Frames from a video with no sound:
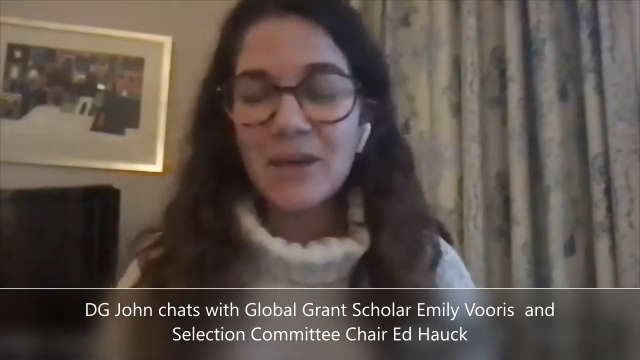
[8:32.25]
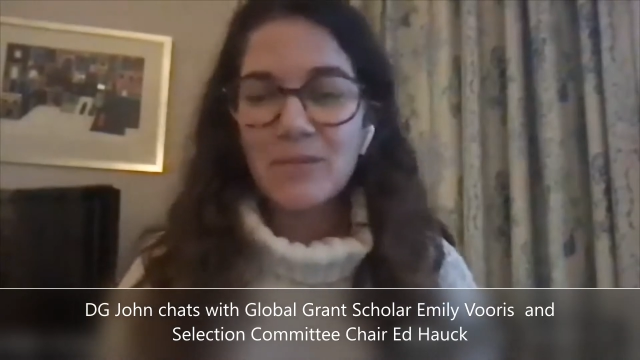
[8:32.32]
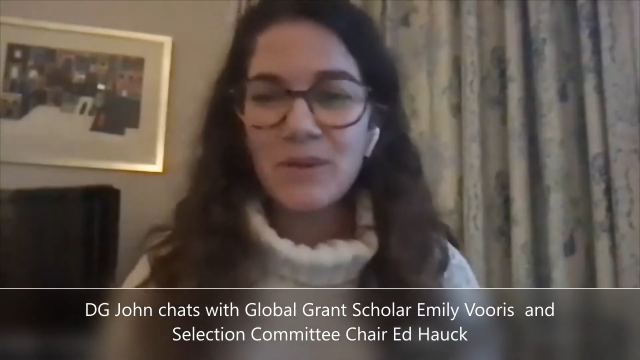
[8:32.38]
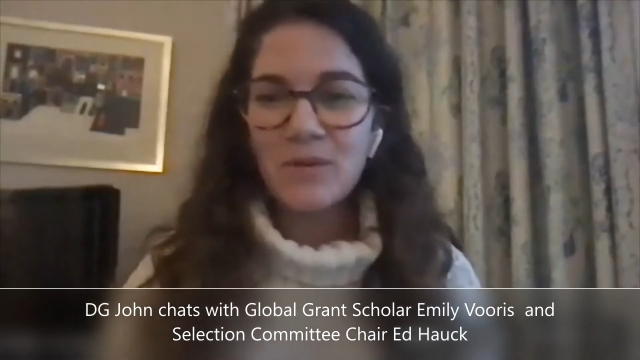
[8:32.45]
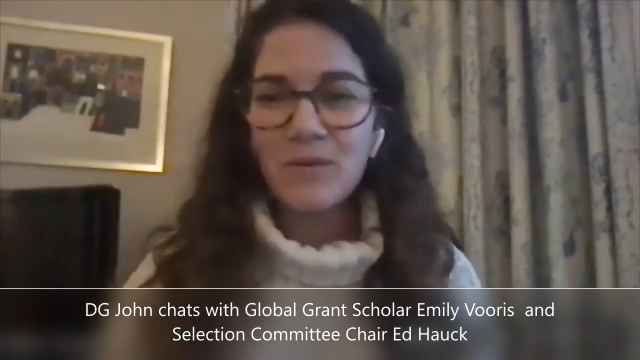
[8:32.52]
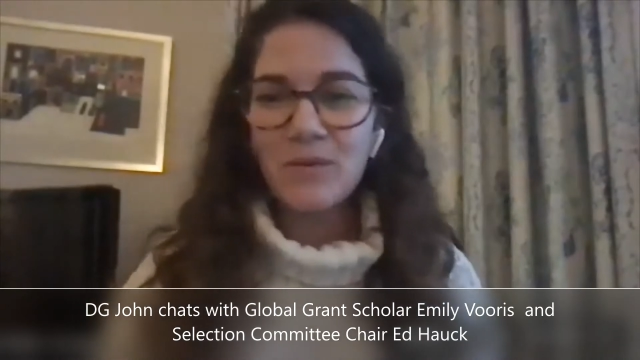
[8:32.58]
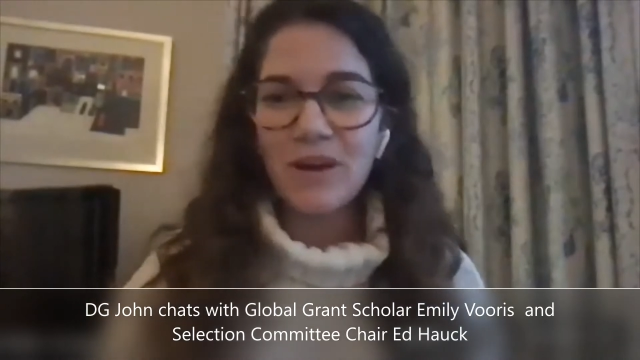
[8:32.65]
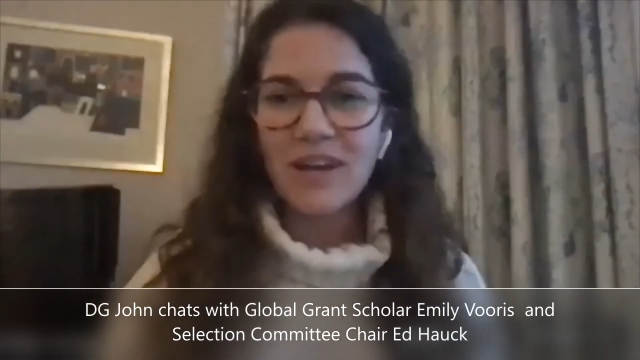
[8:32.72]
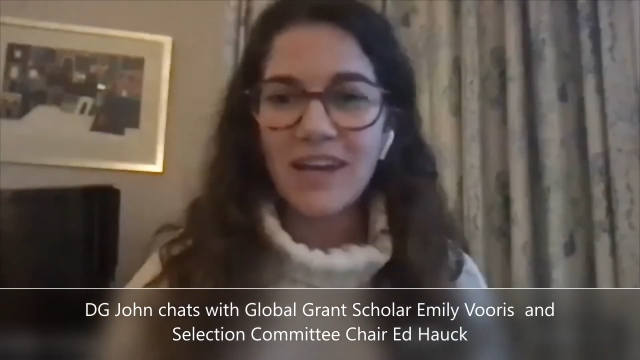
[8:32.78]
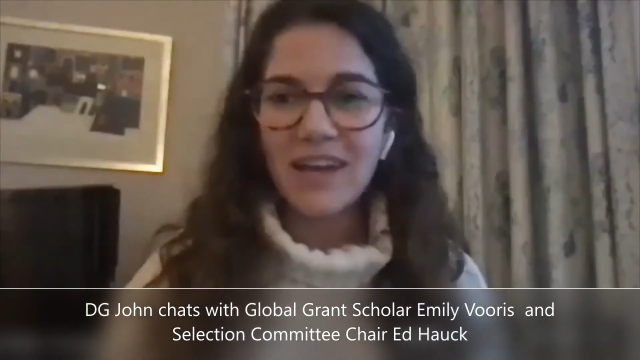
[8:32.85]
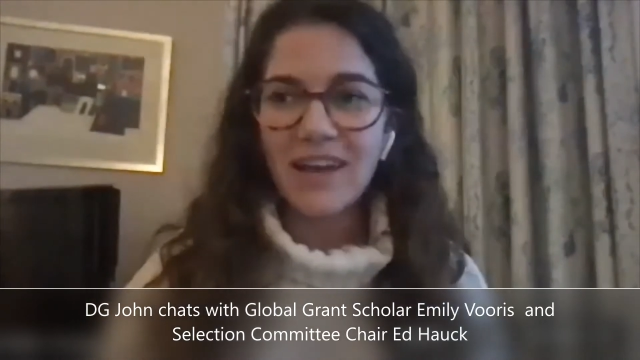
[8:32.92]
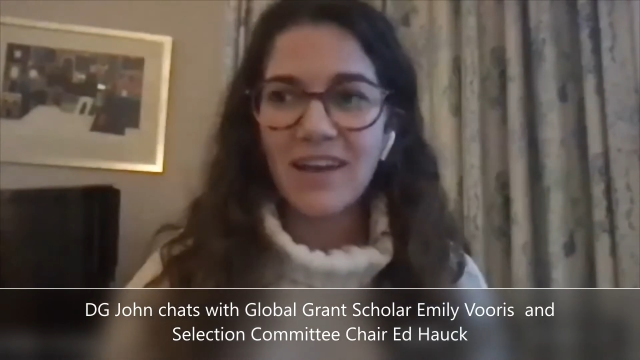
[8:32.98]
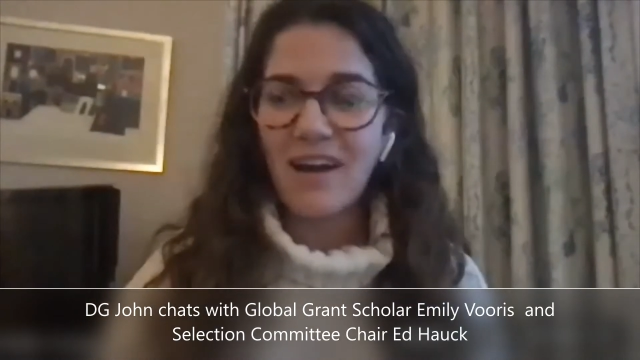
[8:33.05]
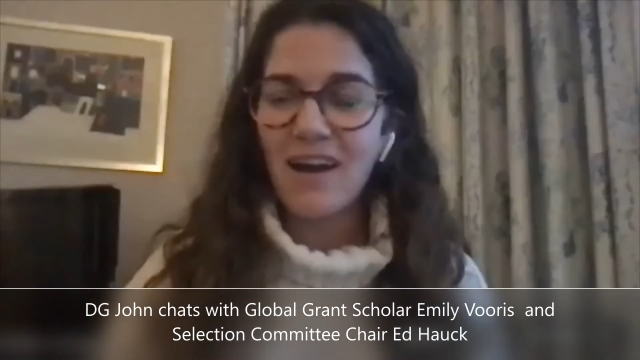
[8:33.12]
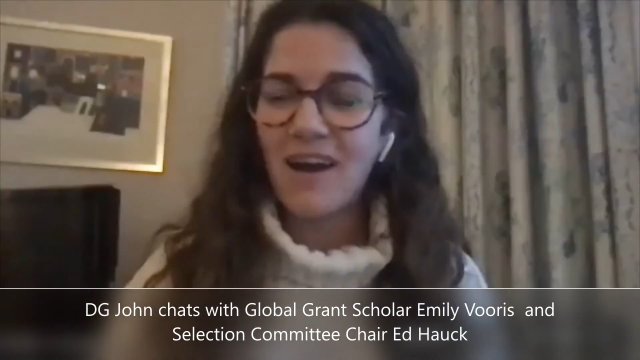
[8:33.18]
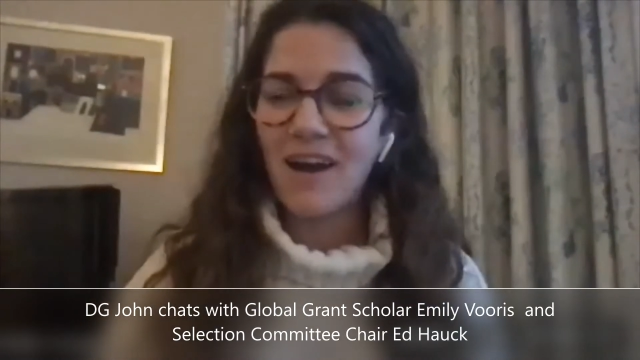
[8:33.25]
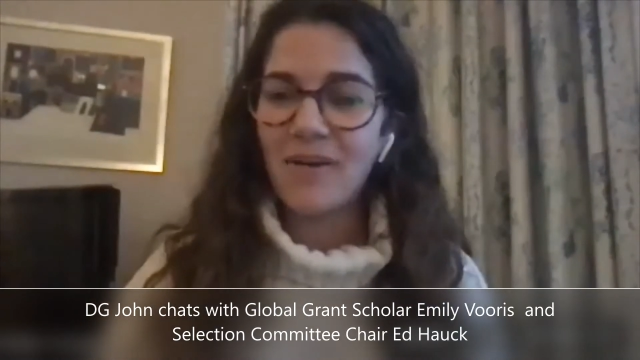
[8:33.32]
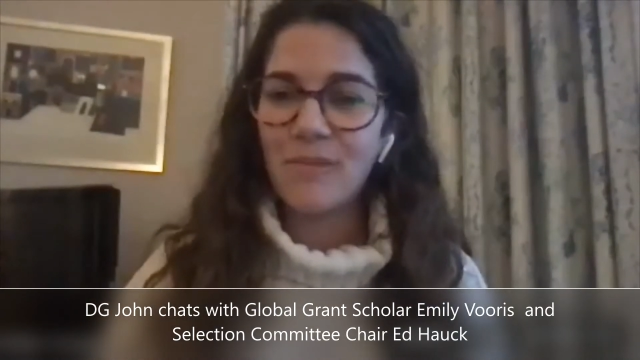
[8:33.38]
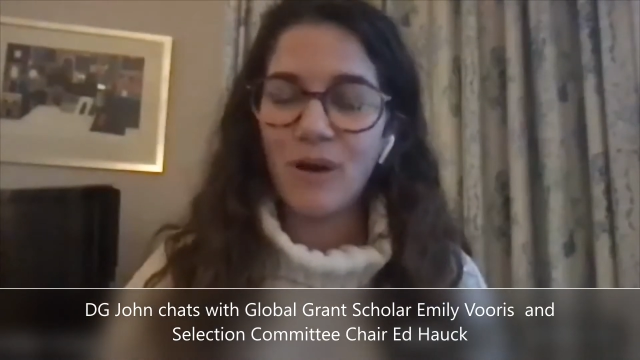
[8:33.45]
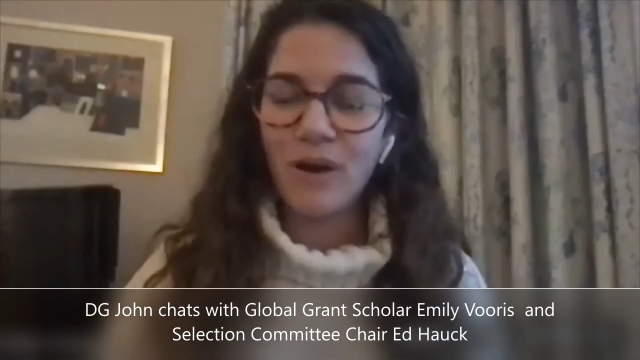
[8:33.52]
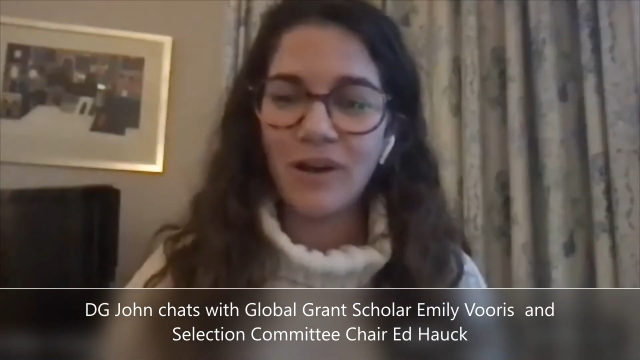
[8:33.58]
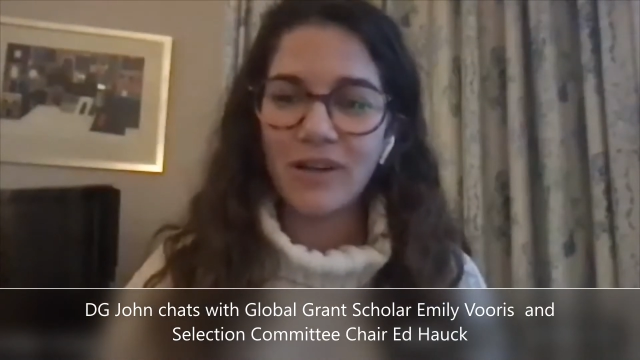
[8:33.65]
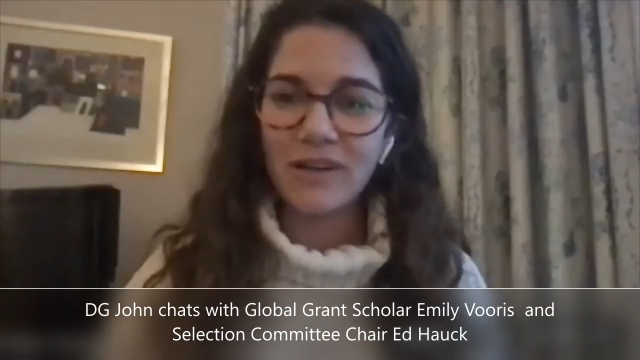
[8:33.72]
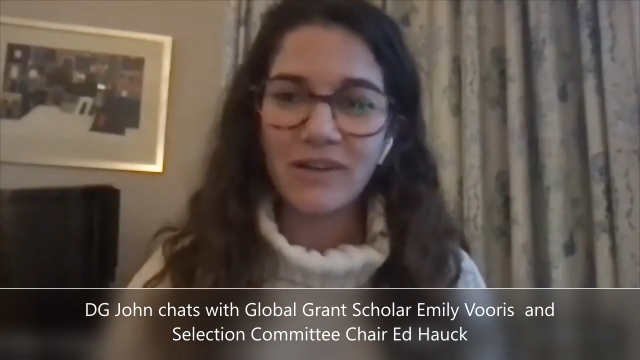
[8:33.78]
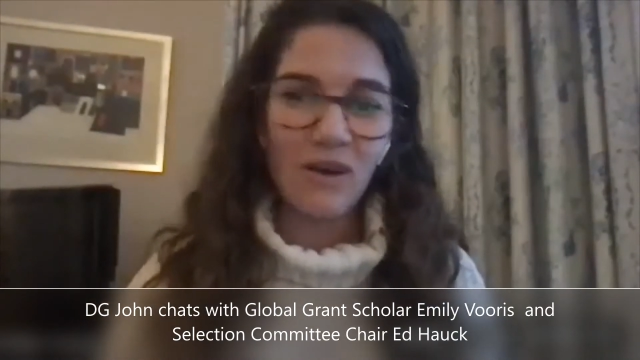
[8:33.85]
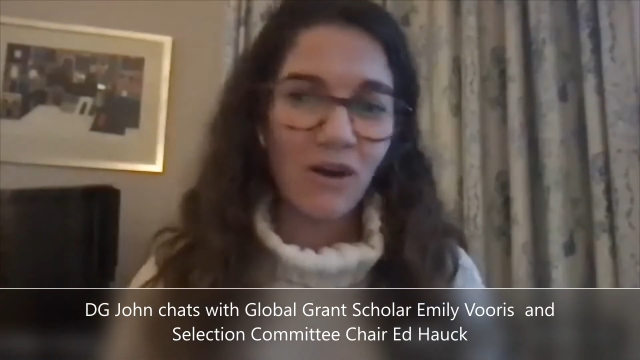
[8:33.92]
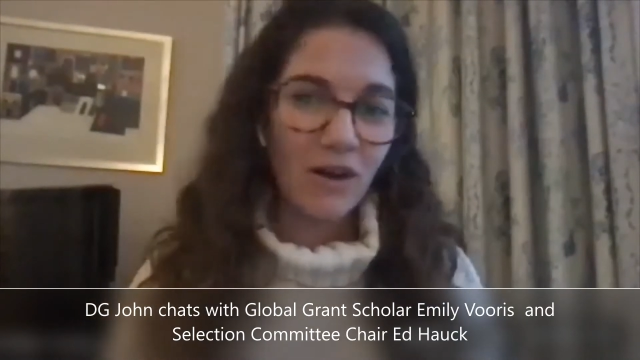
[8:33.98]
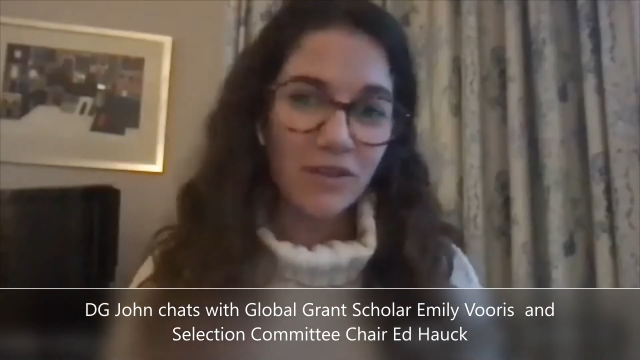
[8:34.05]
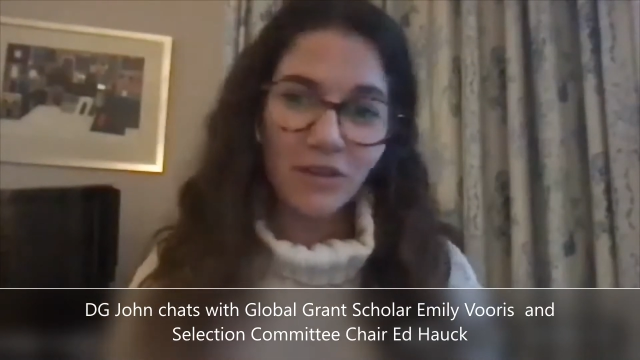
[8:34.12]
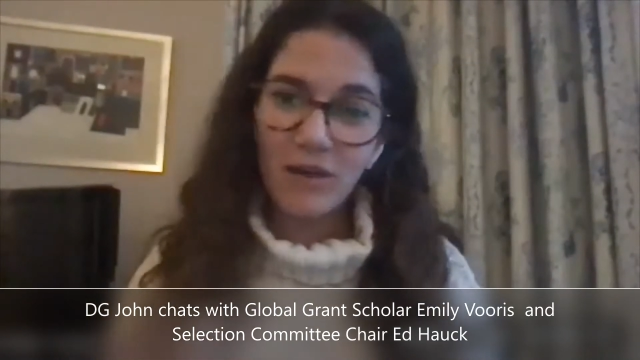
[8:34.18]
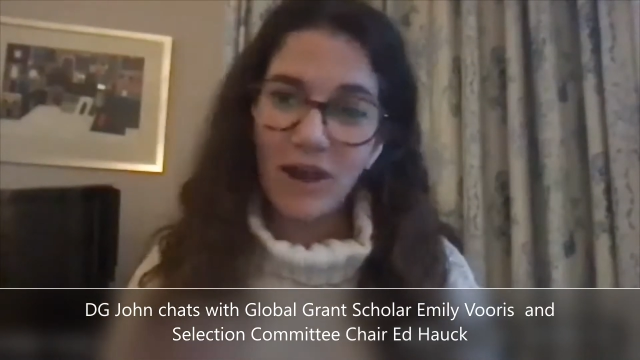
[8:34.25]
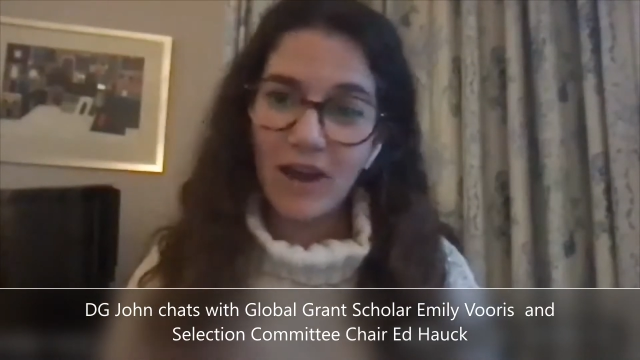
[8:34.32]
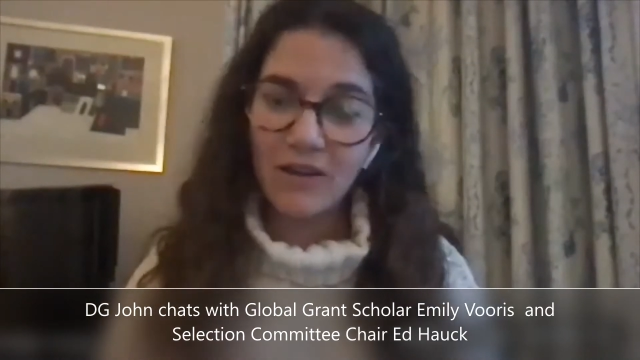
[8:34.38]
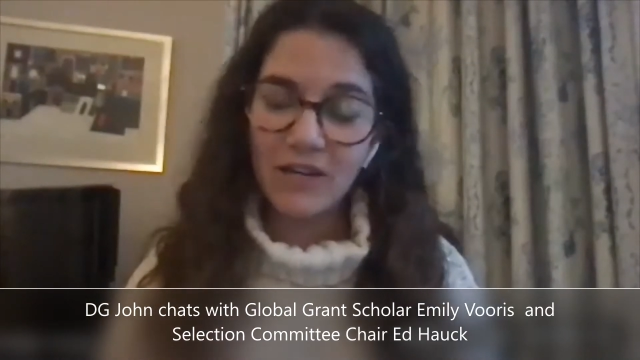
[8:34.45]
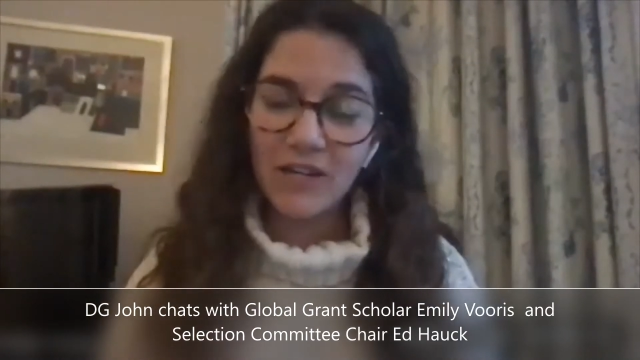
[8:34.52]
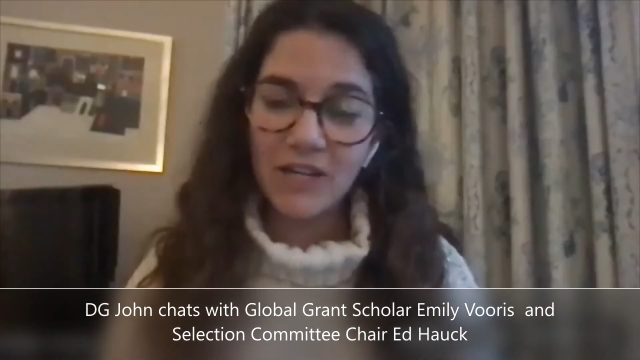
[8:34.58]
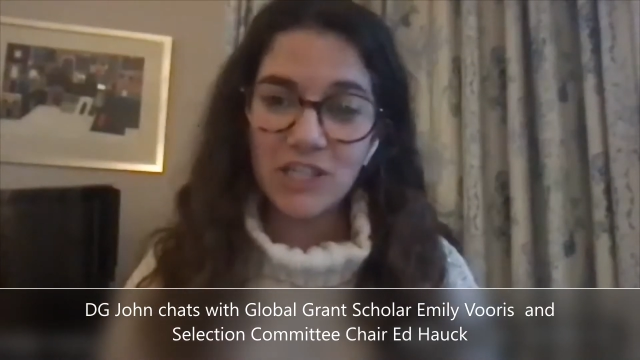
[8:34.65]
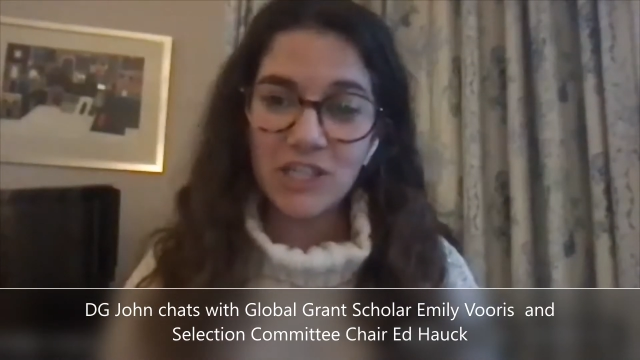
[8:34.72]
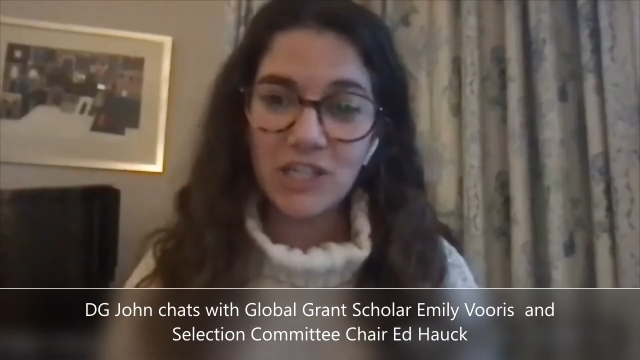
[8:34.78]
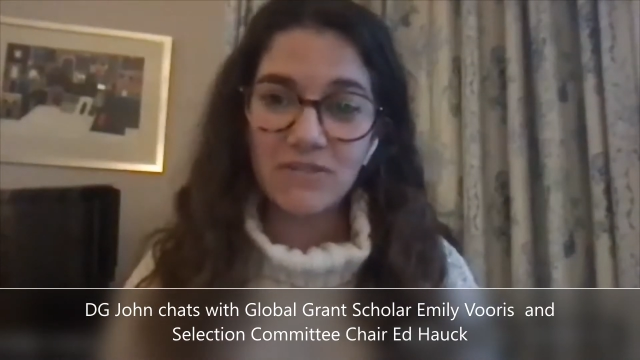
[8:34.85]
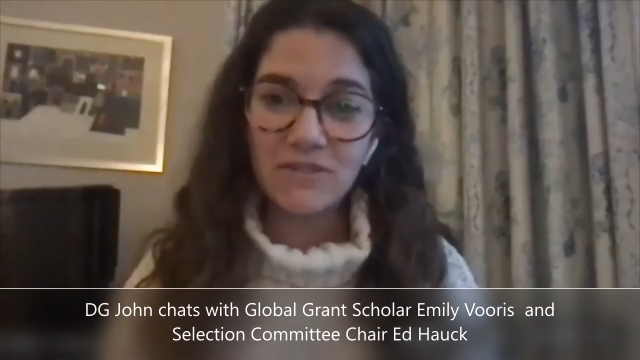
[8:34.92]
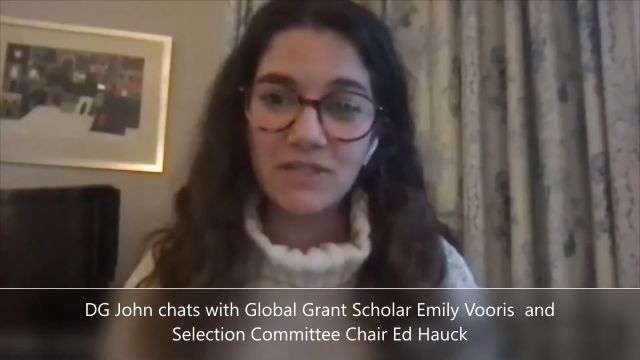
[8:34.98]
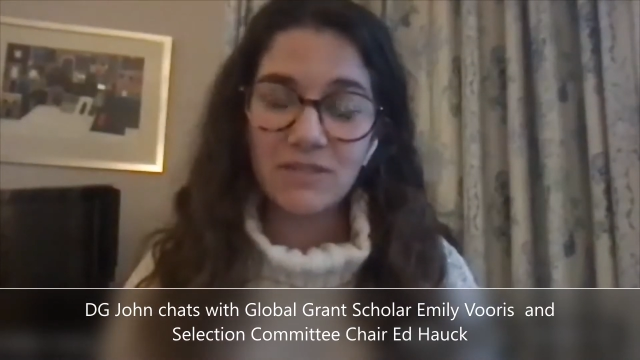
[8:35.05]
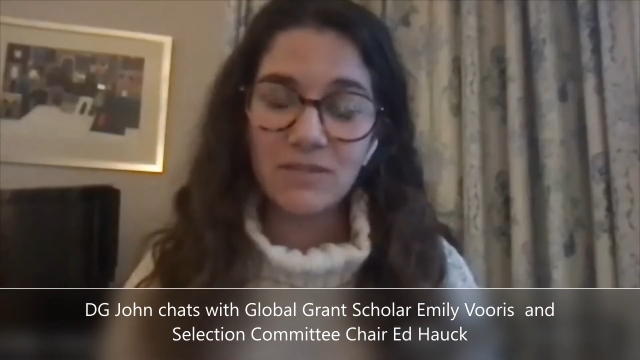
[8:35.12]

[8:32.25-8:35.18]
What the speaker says: be working on the ground initiatives